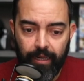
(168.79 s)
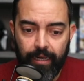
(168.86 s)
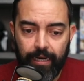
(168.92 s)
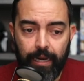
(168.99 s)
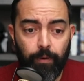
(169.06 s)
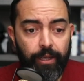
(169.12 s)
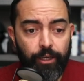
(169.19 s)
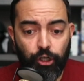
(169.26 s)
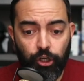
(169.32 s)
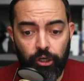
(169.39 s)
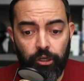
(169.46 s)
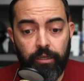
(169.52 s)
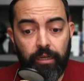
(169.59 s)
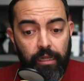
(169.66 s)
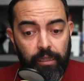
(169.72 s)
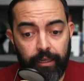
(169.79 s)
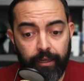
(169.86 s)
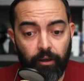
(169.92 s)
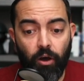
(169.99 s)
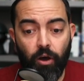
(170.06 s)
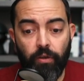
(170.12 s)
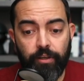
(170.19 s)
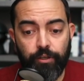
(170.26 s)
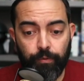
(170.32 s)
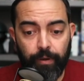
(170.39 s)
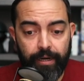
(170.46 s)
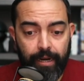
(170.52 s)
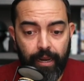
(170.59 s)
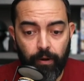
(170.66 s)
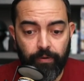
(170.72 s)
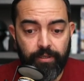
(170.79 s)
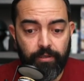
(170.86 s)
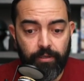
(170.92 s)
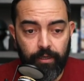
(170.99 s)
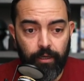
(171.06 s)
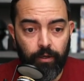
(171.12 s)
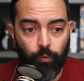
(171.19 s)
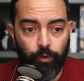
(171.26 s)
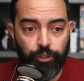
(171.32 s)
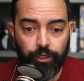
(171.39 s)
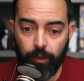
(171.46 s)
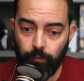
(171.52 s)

Now I could click on this right now and see it, which I will